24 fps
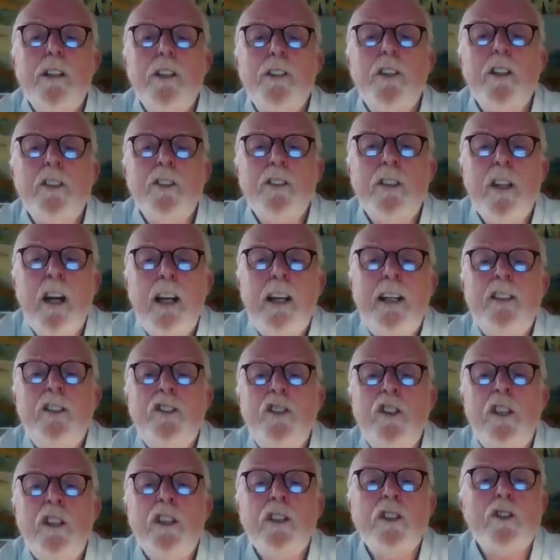the 9
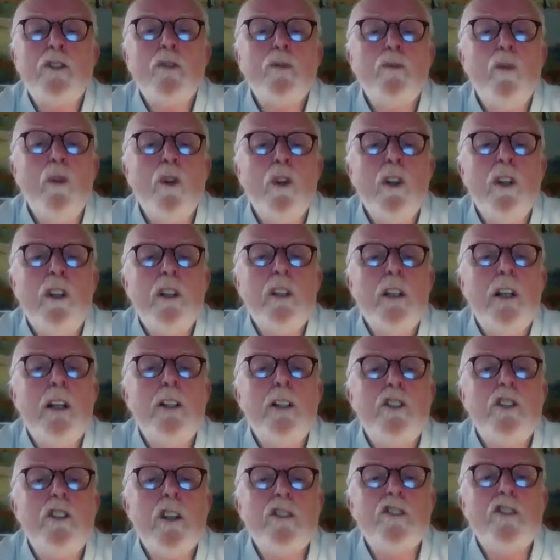Years' War
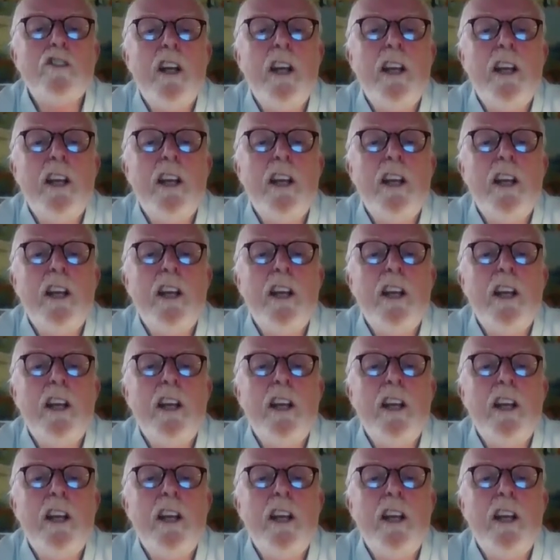had just